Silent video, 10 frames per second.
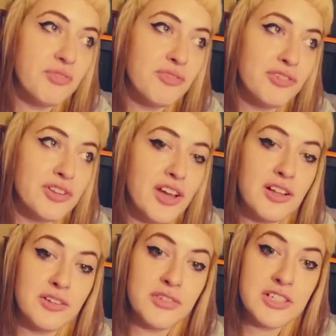for the hell
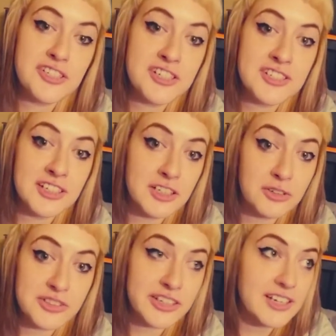of it, shits and
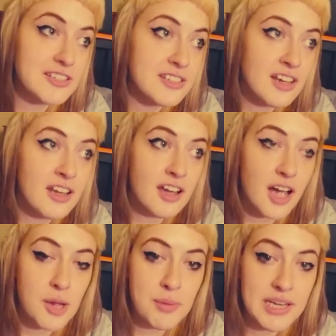giggles, I guess,
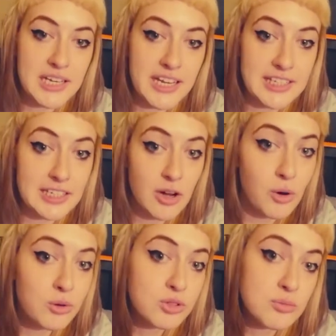I made an
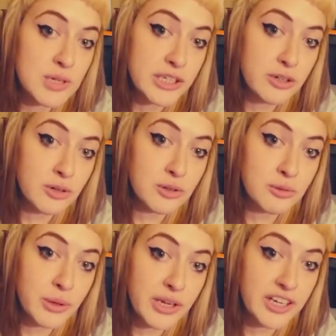ultimate goal
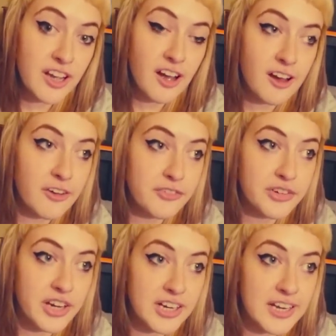weight of
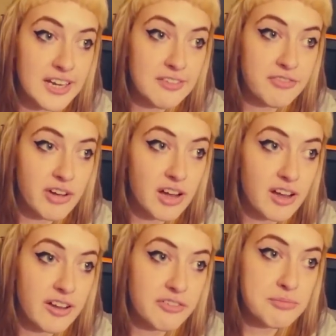
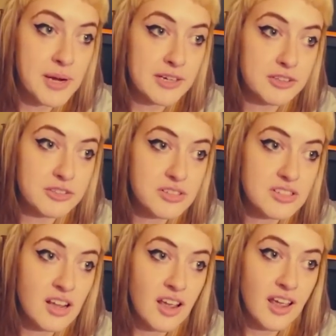95 pounds.
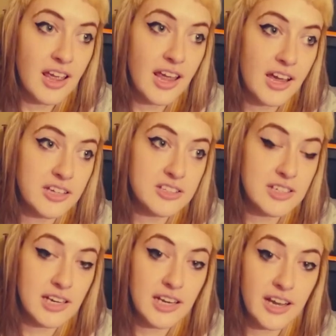And
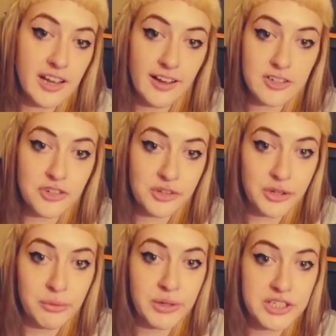today I
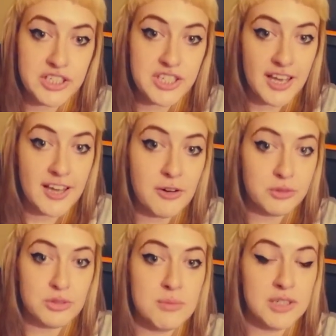actually reached that
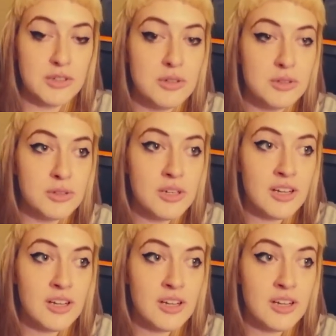ultimate goal,